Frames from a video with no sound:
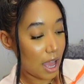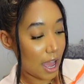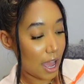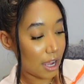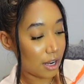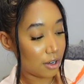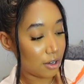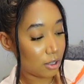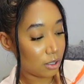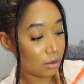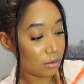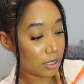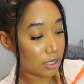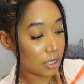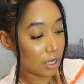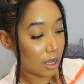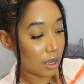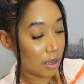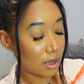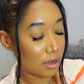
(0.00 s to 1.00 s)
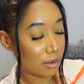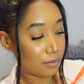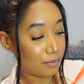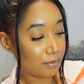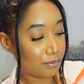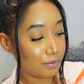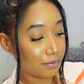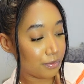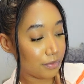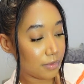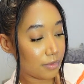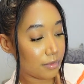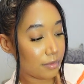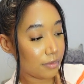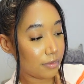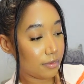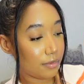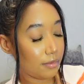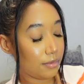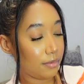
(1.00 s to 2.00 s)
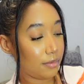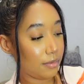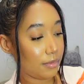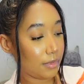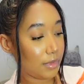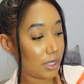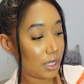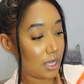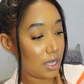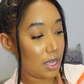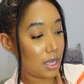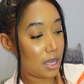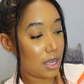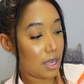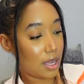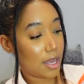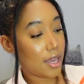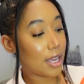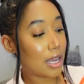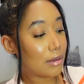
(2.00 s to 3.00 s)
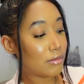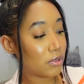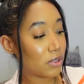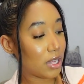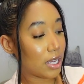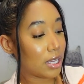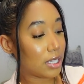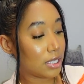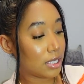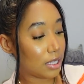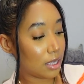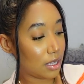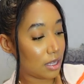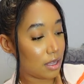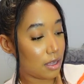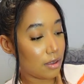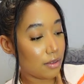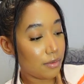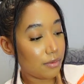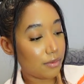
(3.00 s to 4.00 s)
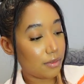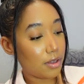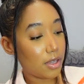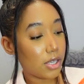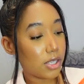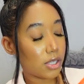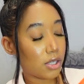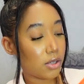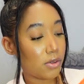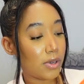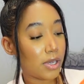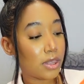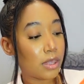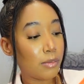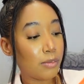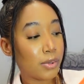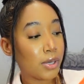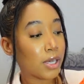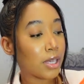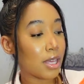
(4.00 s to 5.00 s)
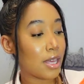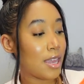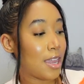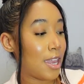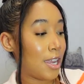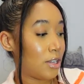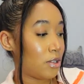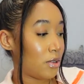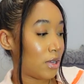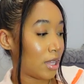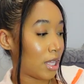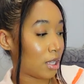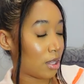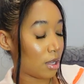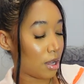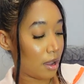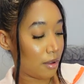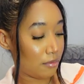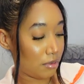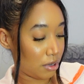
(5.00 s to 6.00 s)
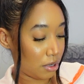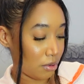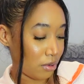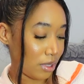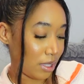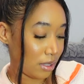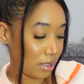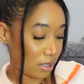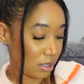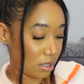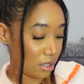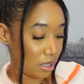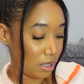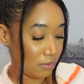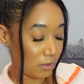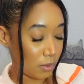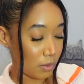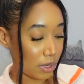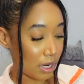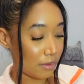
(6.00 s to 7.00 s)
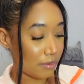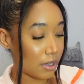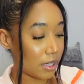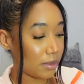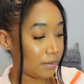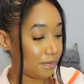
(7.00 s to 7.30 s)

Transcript: I know it's, um, it comes with like a sleeve. So you get the book and you get like the cover or like the sleeve or whatever.